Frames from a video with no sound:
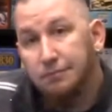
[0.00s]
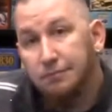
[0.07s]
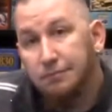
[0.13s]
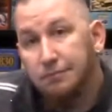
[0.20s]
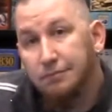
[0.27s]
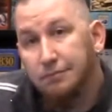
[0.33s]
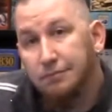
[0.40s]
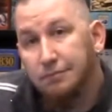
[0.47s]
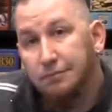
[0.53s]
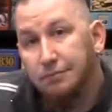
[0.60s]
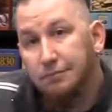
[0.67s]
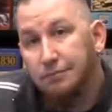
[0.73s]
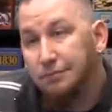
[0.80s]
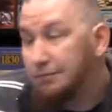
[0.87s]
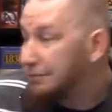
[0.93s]

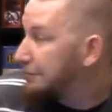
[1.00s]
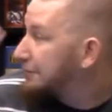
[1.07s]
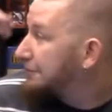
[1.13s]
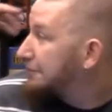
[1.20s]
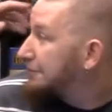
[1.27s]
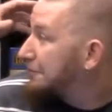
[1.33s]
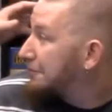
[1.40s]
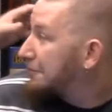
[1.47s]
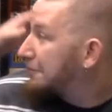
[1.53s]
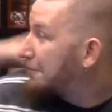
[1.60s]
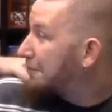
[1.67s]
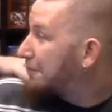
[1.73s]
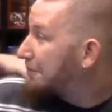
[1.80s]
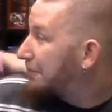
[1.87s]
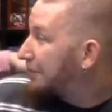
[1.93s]

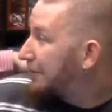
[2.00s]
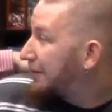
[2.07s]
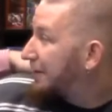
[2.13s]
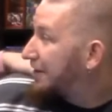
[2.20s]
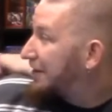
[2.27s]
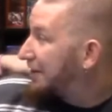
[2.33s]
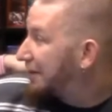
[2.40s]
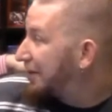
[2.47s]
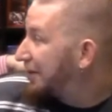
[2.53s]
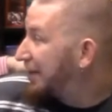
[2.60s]
The person shown says nothing.